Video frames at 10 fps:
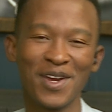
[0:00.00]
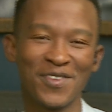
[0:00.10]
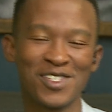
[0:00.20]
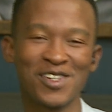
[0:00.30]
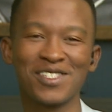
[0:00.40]
Good
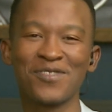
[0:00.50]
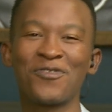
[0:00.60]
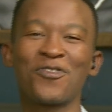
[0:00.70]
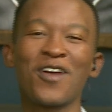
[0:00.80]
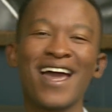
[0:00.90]
Breakfast Show. It's a
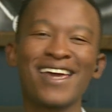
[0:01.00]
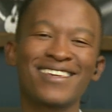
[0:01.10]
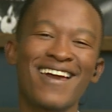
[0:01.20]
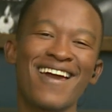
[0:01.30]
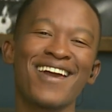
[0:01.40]

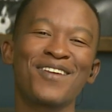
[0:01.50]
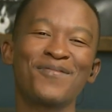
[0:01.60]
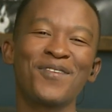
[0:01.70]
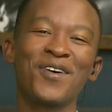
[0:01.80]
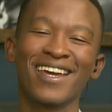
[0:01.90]
Friday
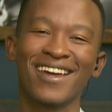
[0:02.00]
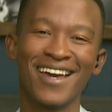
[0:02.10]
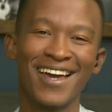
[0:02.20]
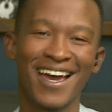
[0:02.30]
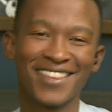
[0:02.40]
morning,
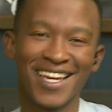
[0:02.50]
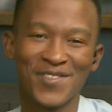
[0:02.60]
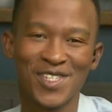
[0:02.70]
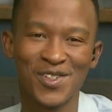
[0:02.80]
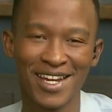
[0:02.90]
and
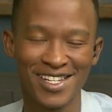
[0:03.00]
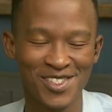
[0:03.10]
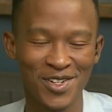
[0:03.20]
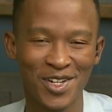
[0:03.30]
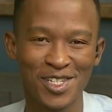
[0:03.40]
thanks for joining us.
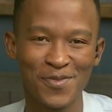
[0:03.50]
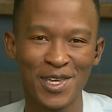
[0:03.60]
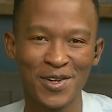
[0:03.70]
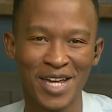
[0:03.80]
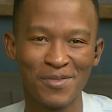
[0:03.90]
So good to
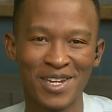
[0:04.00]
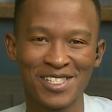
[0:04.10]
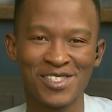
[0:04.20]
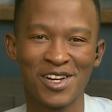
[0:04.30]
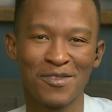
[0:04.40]
be in your company
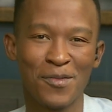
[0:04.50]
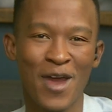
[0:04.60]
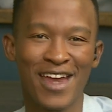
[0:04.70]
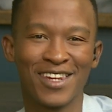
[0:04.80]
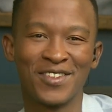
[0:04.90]
at the start of a
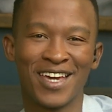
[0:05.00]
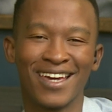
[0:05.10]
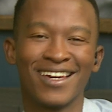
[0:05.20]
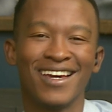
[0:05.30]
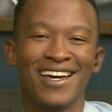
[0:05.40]
brand new
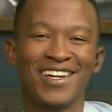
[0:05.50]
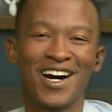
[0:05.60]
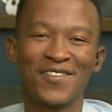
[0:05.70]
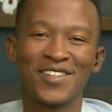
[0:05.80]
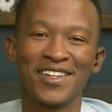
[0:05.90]
day. Now,
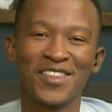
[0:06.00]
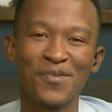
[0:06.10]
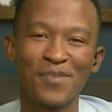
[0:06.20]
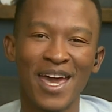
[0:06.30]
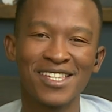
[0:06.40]
after
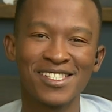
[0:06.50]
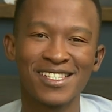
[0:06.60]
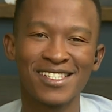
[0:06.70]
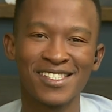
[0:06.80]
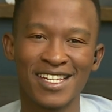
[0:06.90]
the major
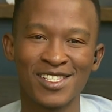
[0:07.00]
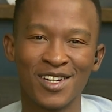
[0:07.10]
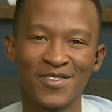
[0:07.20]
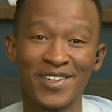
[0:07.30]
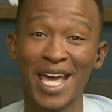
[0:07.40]
success
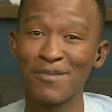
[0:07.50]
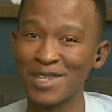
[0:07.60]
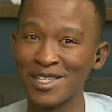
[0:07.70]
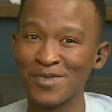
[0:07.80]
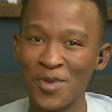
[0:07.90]
of
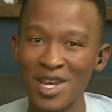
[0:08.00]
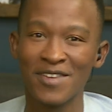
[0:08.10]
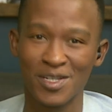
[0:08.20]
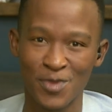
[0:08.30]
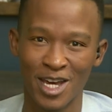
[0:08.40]
Lamta's
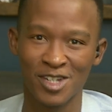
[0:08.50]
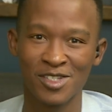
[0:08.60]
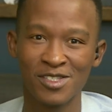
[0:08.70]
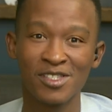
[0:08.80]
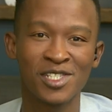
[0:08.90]
previous
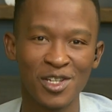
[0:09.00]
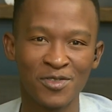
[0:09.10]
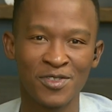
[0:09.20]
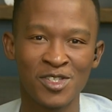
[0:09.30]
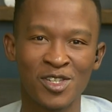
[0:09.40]
productions,
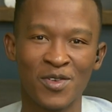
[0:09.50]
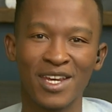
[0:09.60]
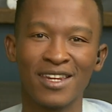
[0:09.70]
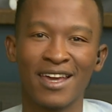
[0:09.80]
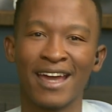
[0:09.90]
Silver
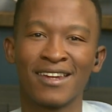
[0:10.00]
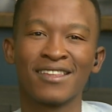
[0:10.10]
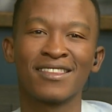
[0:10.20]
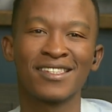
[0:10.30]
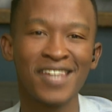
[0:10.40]
Screen
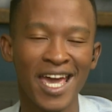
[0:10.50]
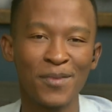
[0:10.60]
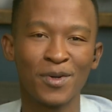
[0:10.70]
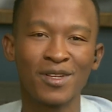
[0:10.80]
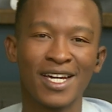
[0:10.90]
and The
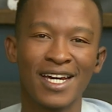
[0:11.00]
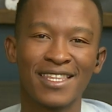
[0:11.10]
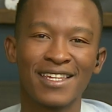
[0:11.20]
Table,